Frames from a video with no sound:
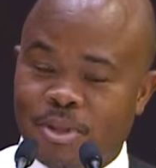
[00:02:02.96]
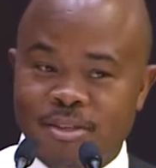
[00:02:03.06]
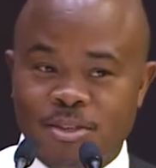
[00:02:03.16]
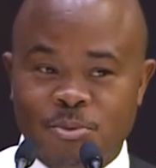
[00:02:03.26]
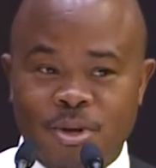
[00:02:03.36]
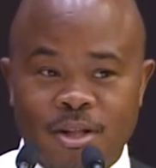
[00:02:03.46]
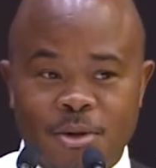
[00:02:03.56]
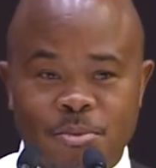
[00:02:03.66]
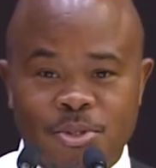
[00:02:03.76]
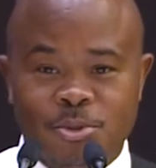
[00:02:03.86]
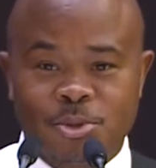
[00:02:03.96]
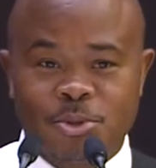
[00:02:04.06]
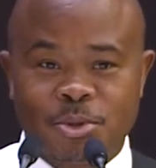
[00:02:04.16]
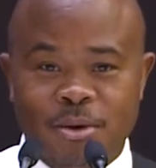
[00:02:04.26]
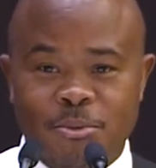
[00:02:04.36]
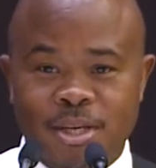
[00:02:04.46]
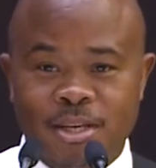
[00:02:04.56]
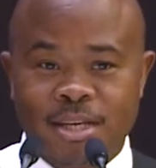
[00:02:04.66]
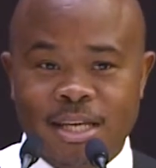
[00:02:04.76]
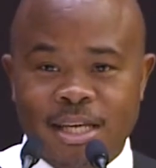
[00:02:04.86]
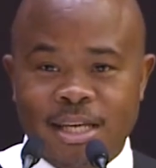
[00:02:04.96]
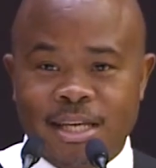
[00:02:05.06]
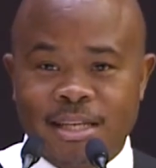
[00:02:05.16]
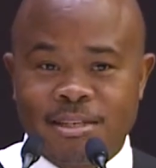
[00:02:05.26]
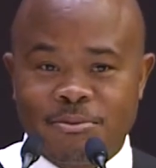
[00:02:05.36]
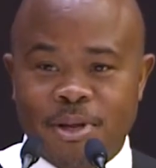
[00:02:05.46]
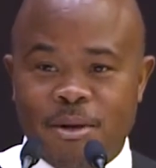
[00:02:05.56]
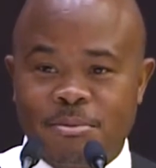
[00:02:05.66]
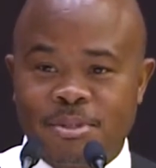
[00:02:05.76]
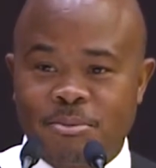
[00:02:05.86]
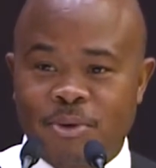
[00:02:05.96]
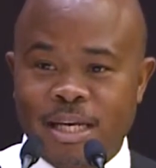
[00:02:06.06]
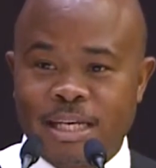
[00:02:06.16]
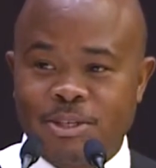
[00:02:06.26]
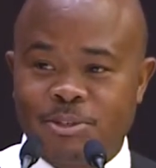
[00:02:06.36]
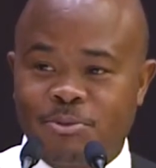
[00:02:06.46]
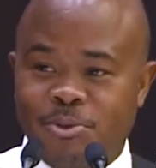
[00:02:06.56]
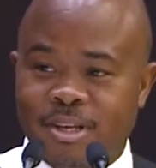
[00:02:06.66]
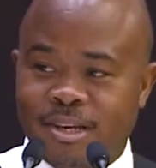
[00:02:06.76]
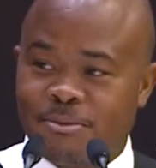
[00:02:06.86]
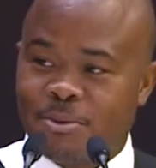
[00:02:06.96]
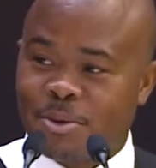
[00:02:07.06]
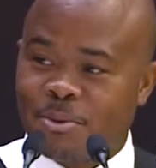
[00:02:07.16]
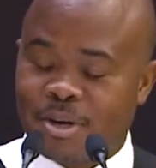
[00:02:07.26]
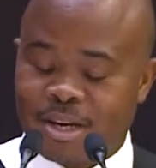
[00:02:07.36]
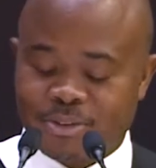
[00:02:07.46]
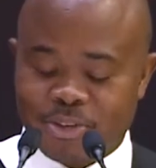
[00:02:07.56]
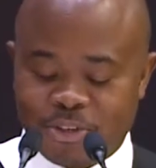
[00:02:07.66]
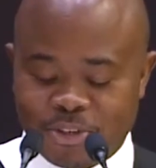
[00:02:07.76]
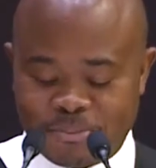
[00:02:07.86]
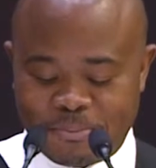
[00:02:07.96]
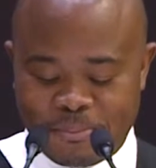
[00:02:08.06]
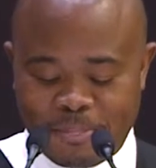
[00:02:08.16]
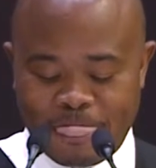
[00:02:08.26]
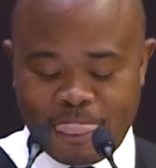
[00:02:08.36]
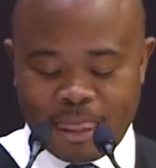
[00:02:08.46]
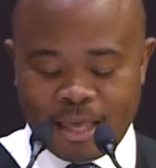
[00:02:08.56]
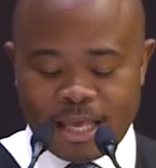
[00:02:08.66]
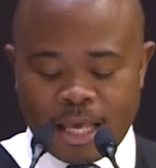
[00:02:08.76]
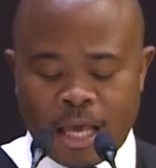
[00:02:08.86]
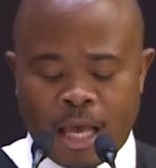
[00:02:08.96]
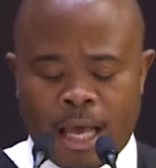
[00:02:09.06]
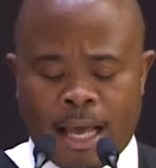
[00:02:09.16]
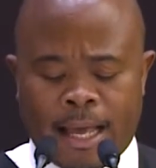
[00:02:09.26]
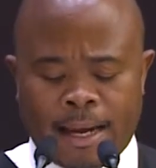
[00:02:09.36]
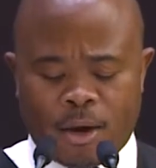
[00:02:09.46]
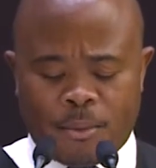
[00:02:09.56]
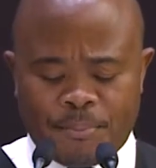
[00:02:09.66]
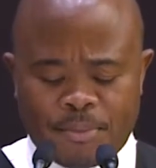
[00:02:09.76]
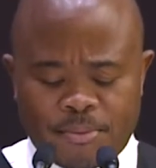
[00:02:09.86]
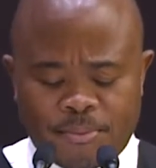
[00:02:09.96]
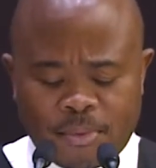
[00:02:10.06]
with us as well, helping to ensure that we develop some great leaders for their organization. Now,